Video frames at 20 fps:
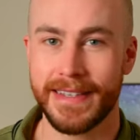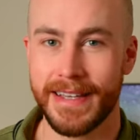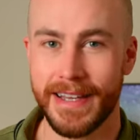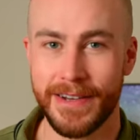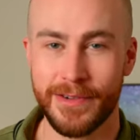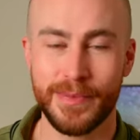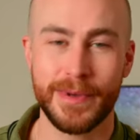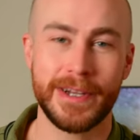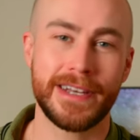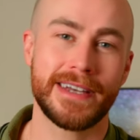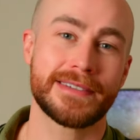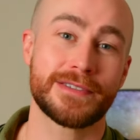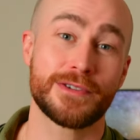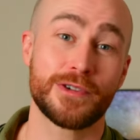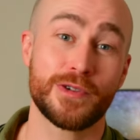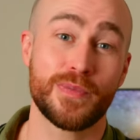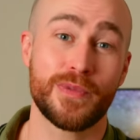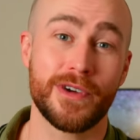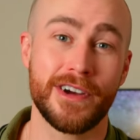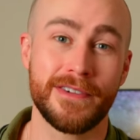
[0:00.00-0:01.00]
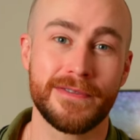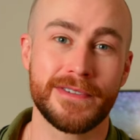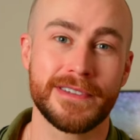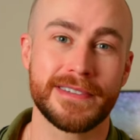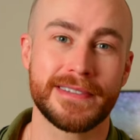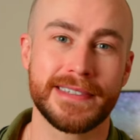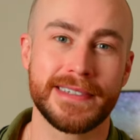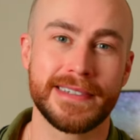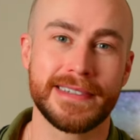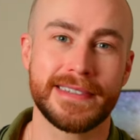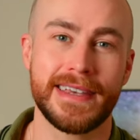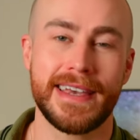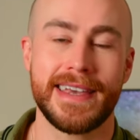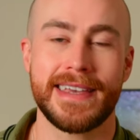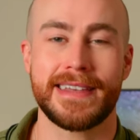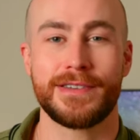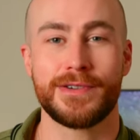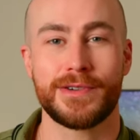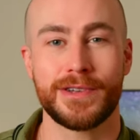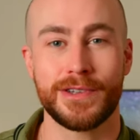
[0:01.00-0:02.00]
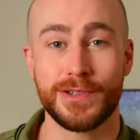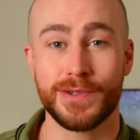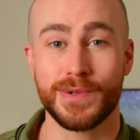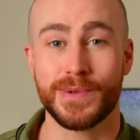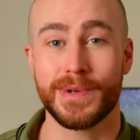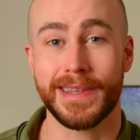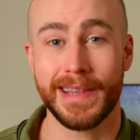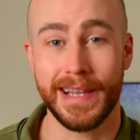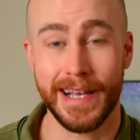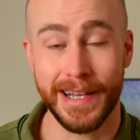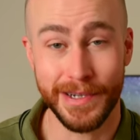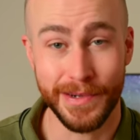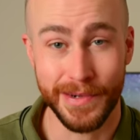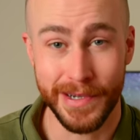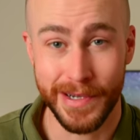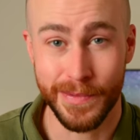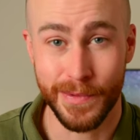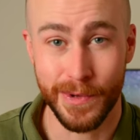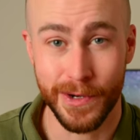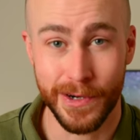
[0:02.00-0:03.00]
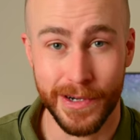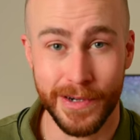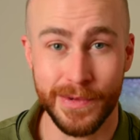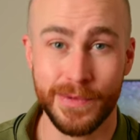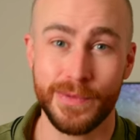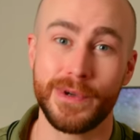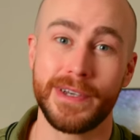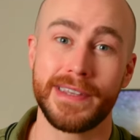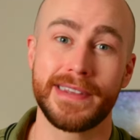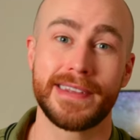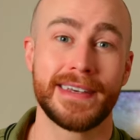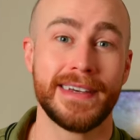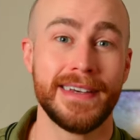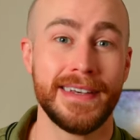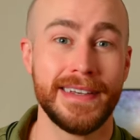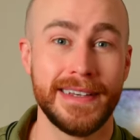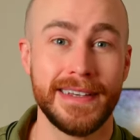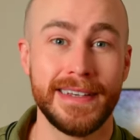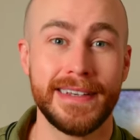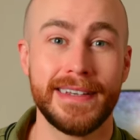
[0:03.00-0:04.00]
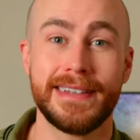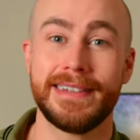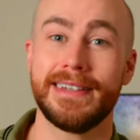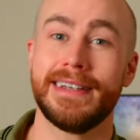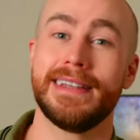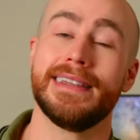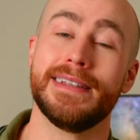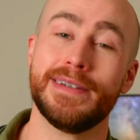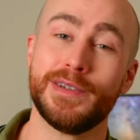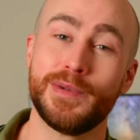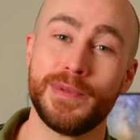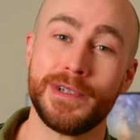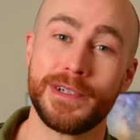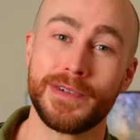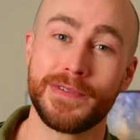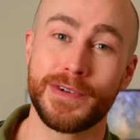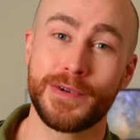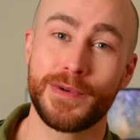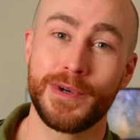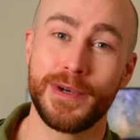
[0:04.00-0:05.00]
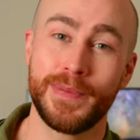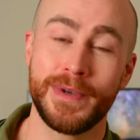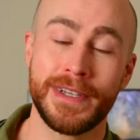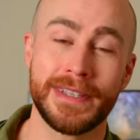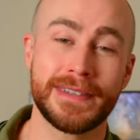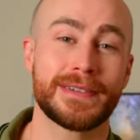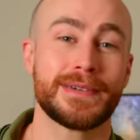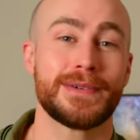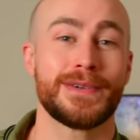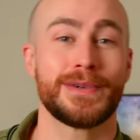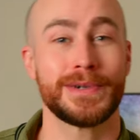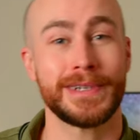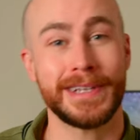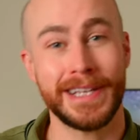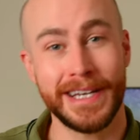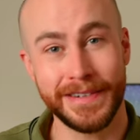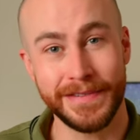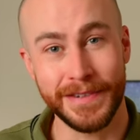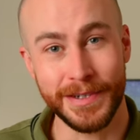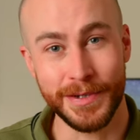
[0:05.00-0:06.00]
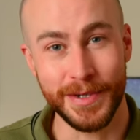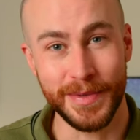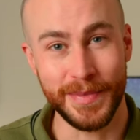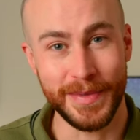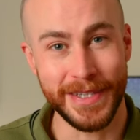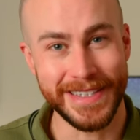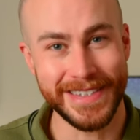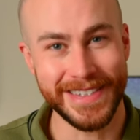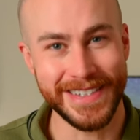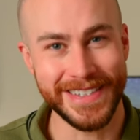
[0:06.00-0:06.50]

everybody has their own preferences, and you can do a lot of great work with a little bit of equipment or a lot of equipment.